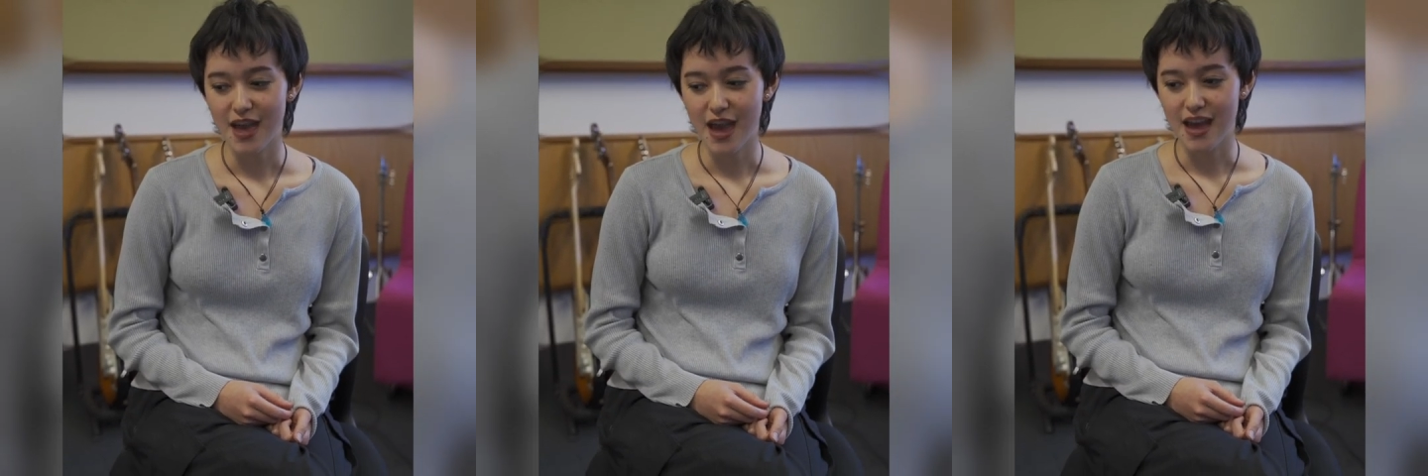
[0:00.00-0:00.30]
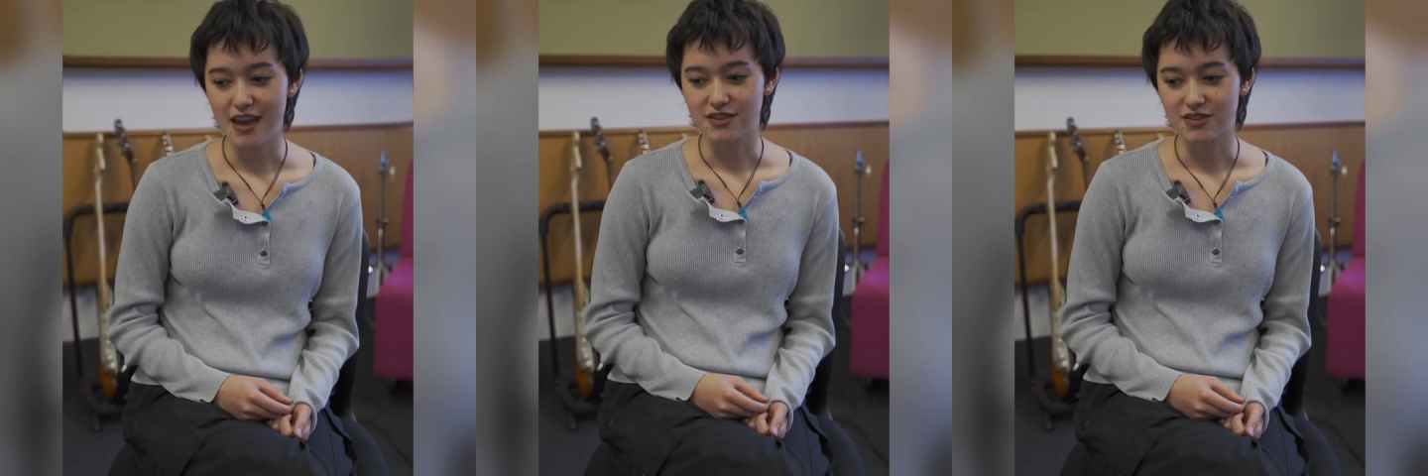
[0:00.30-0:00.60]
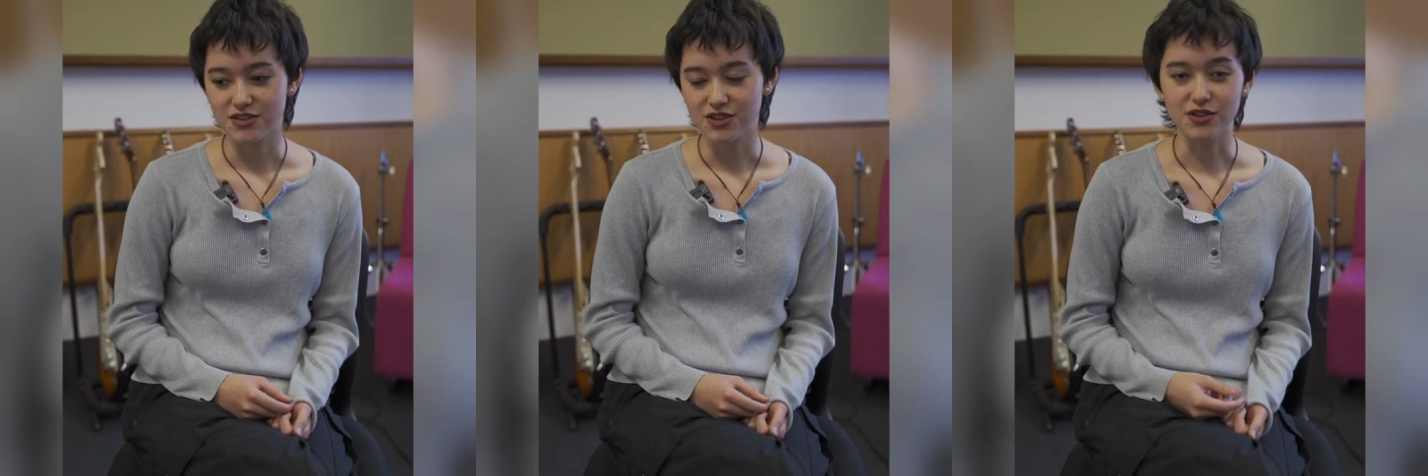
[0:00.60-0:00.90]

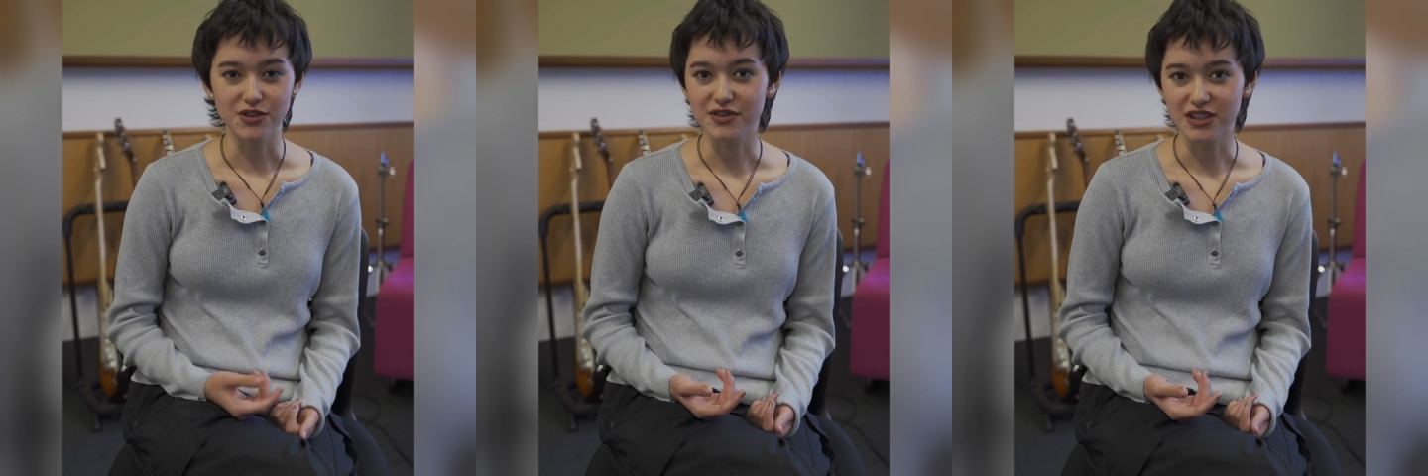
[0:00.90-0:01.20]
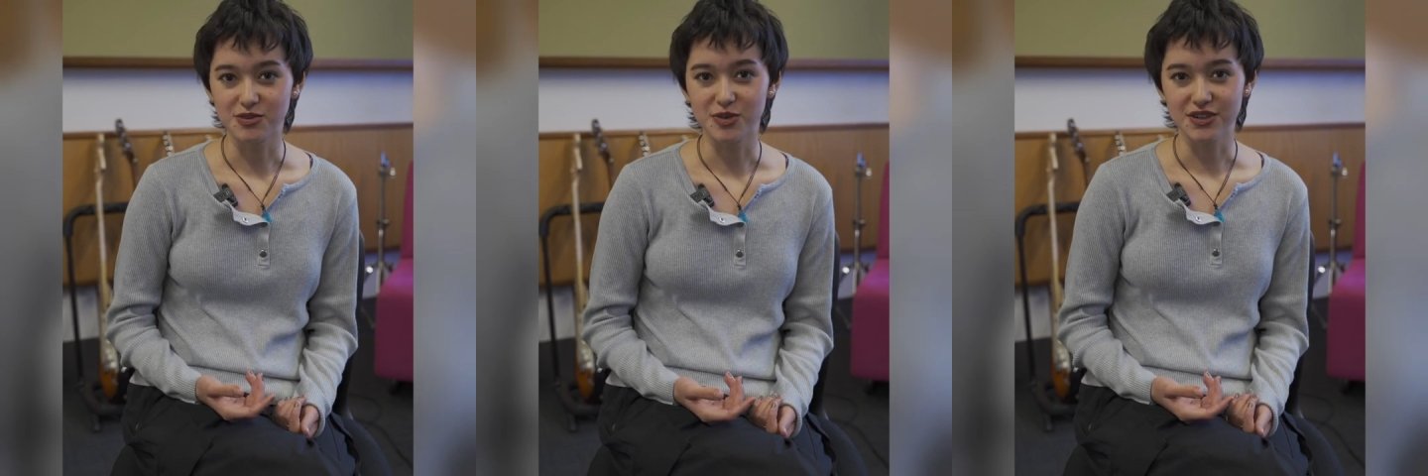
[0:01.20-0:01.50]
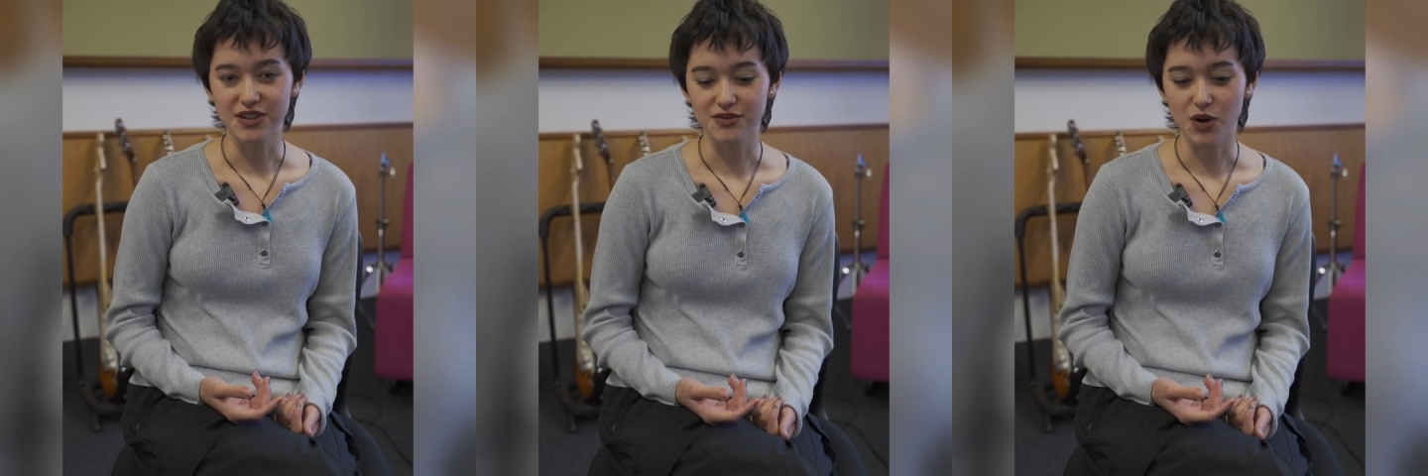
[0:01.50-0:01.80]
And, you know, the
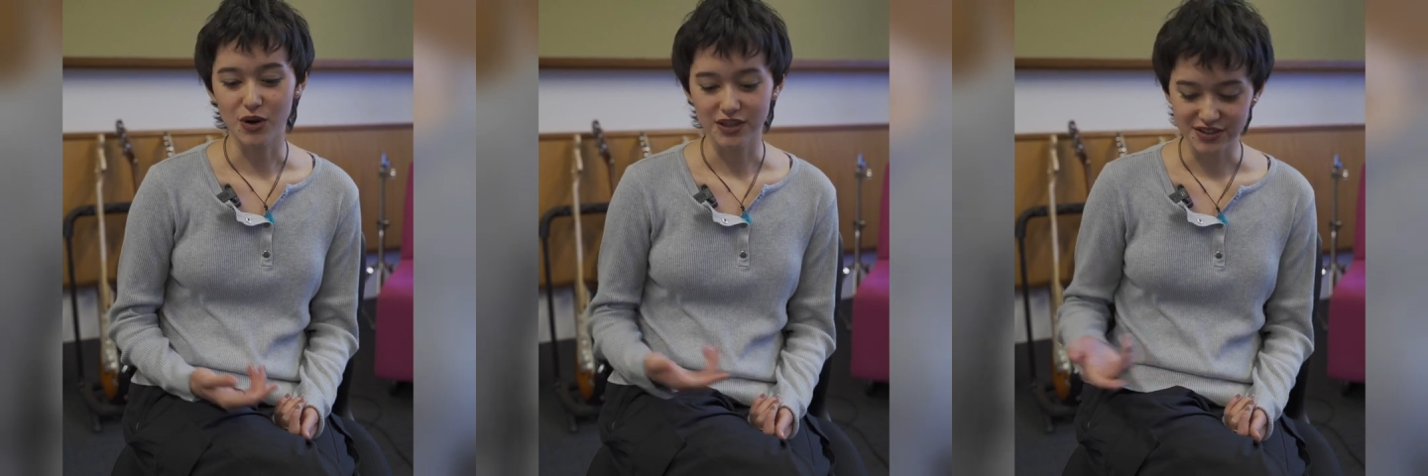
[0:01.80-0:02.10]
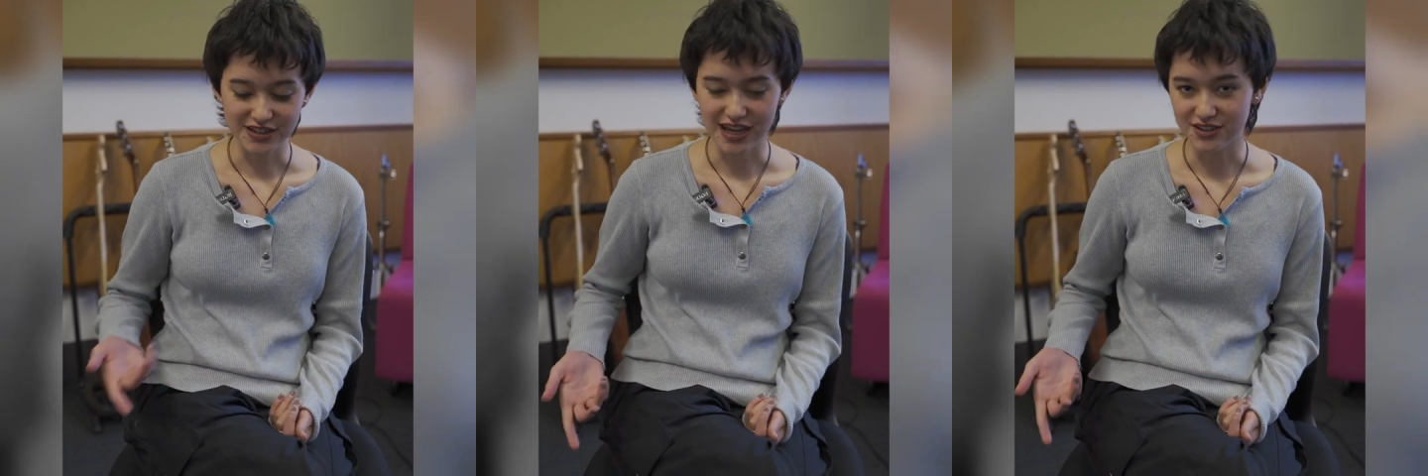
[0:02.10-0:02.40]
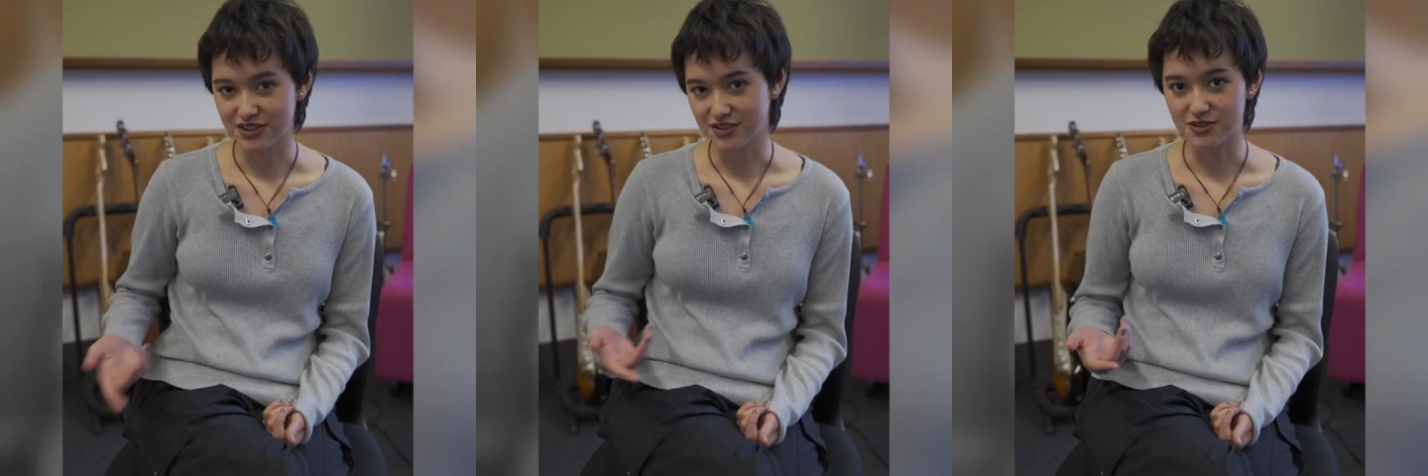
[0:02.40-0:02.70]
flexibility of going
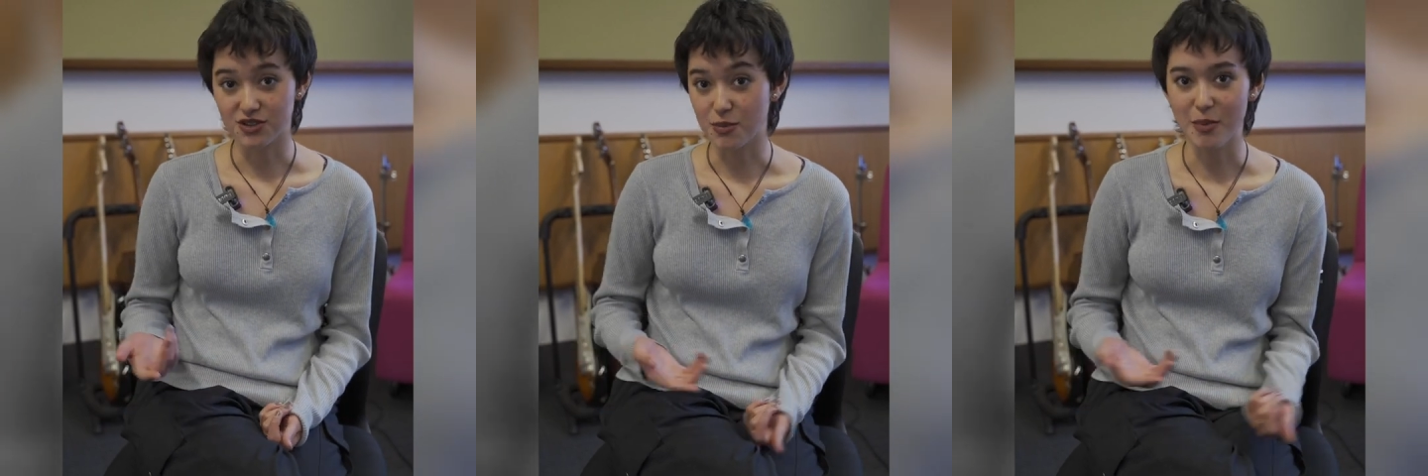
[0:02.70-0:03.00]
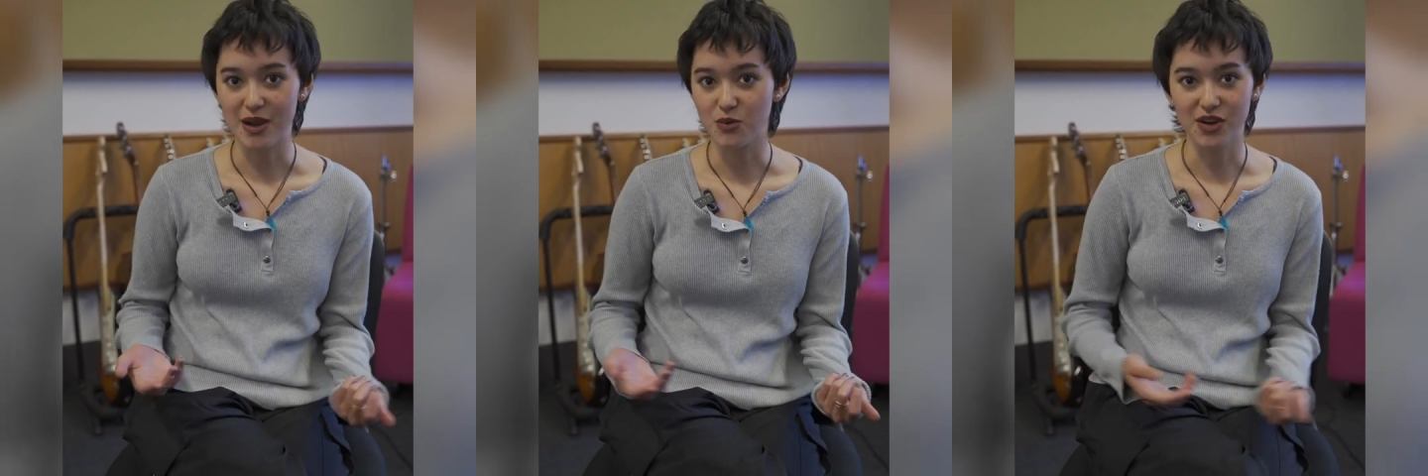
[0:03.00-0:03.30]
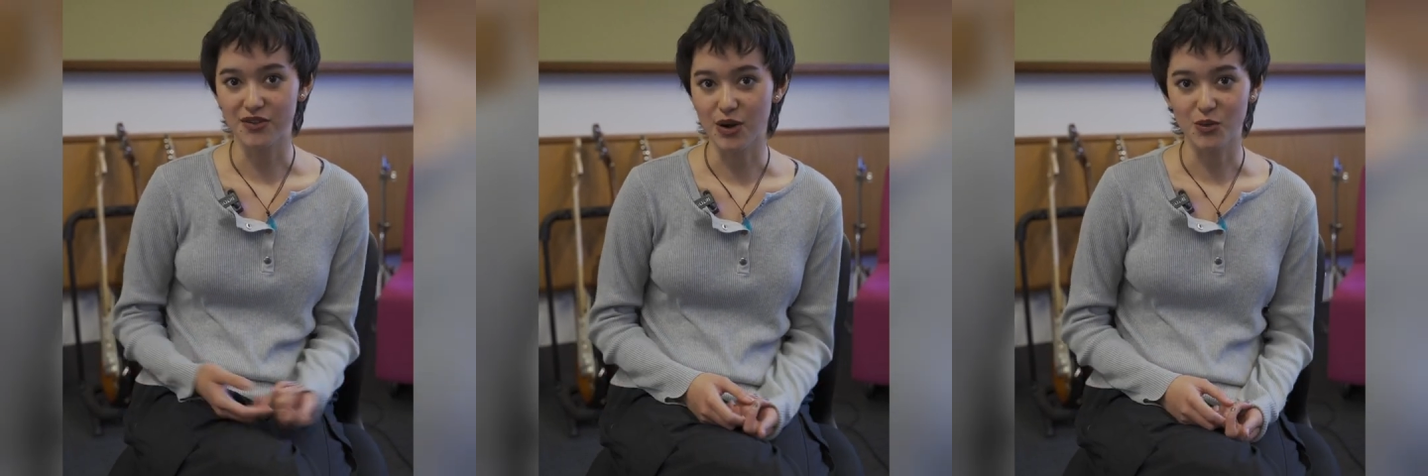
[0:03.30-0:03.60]
down to, you know, paint whatever I